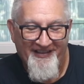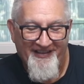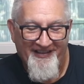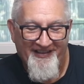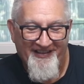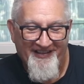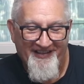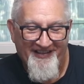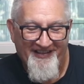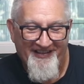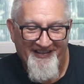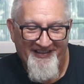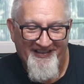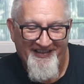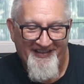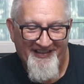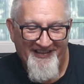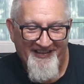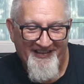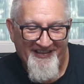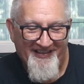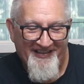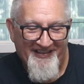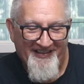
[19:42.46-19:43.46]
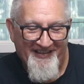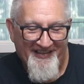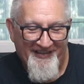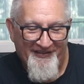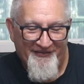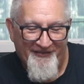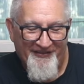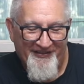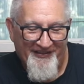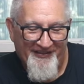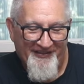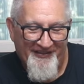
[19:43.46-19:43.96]
got
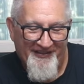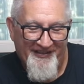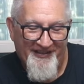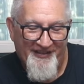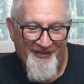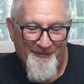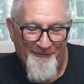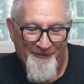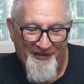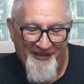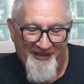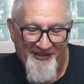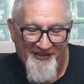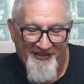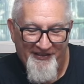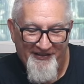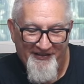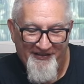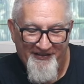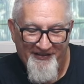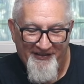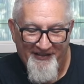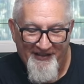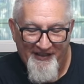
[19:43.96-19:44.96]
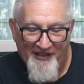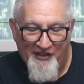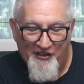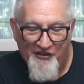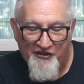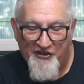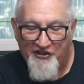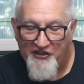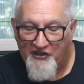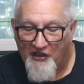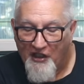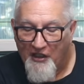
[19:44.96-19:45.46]
some dice here.
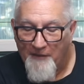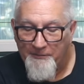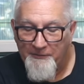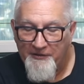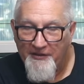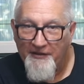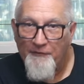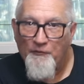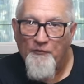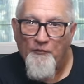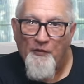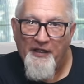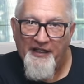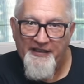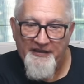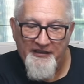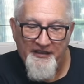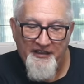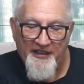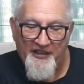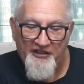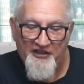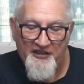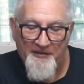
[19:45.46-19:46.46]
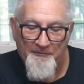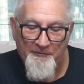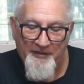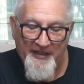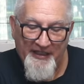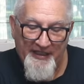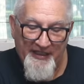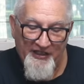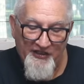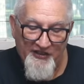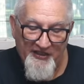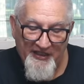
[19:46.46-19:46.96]
Sculpted white custom
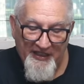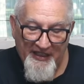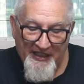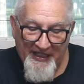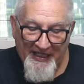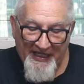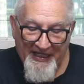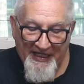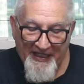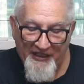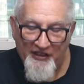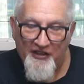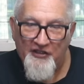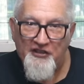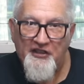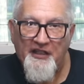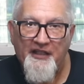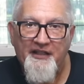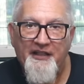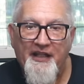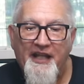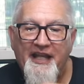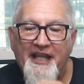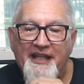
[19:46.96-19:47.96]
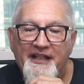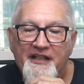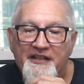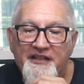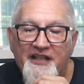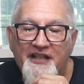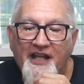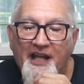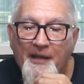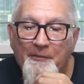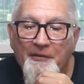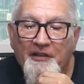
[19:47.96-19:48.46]
dice, and it's an
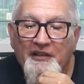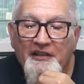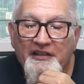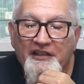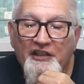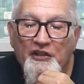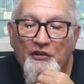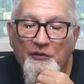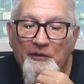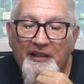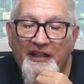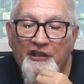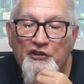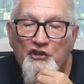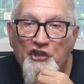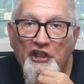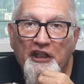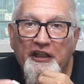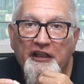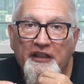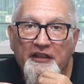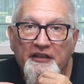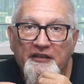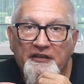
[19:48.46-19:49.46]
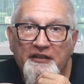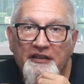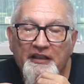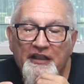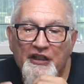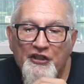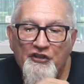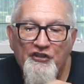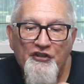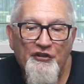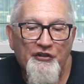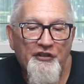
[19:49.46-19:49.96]
anatomically correct chicken.
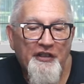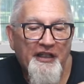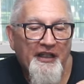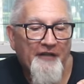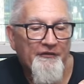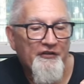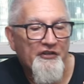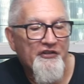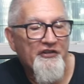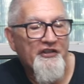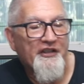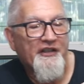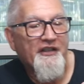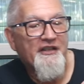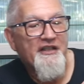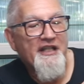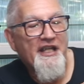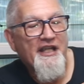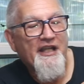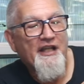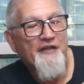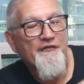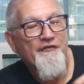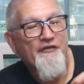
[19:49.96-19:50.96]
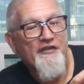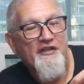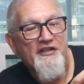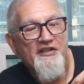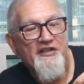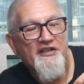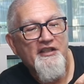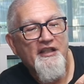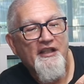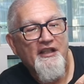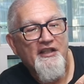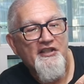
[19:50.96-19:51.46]
So you have the chicken head for a
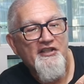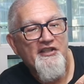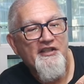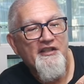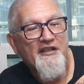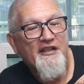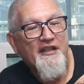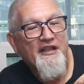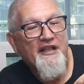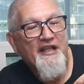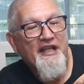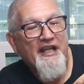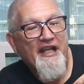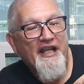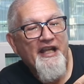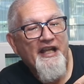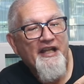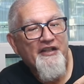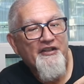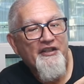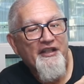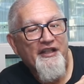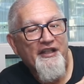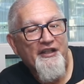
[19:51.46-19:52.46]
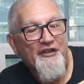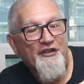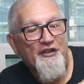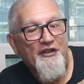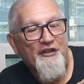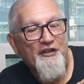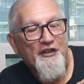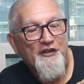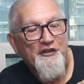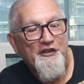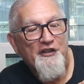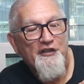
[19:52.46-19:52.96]
six, and then
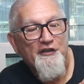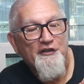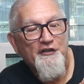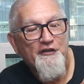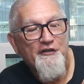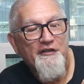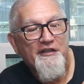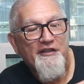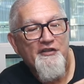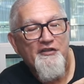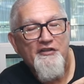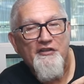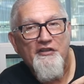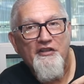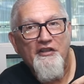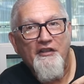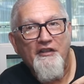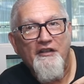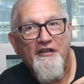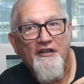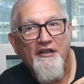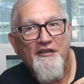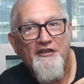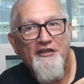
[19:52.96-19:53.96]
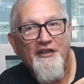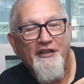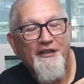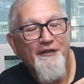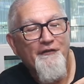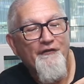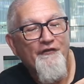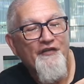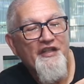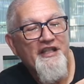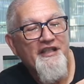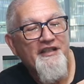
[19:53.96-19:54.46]
the two is chick the
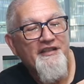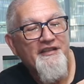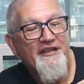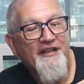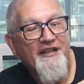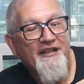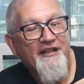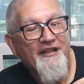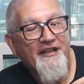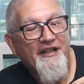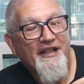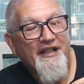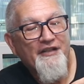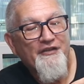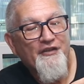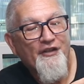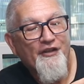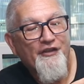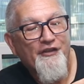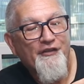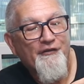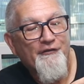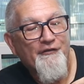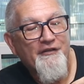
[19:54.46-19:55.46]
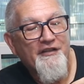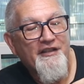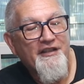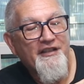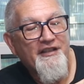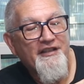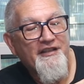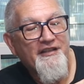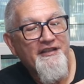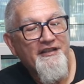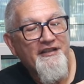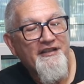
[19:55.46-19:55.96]
chicken feet and the
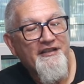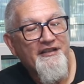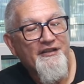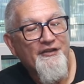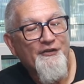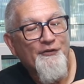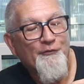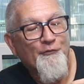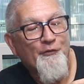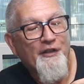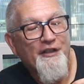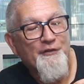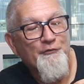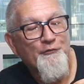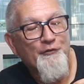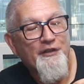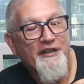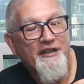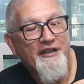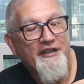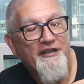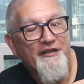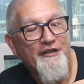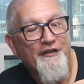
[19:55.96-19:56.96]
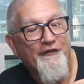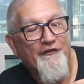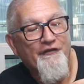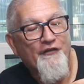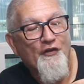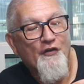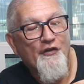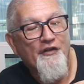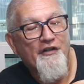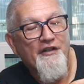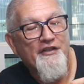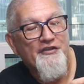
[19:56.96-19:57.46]
three is one wing, the
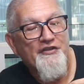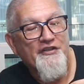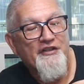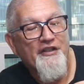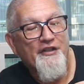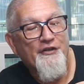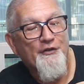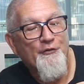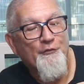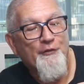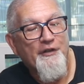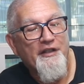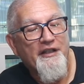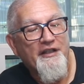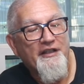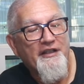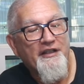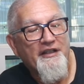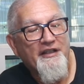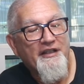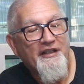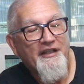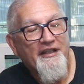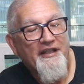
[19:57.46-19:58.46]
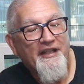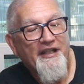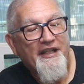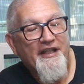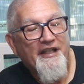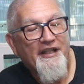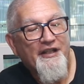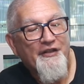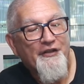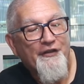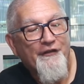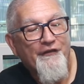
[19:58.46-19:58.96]
four is another wing,
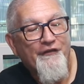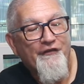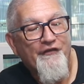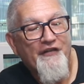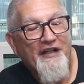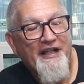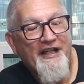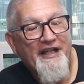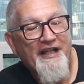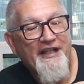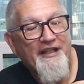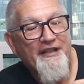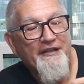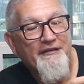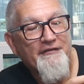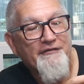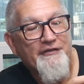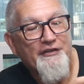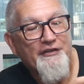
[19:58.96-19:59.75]
and the five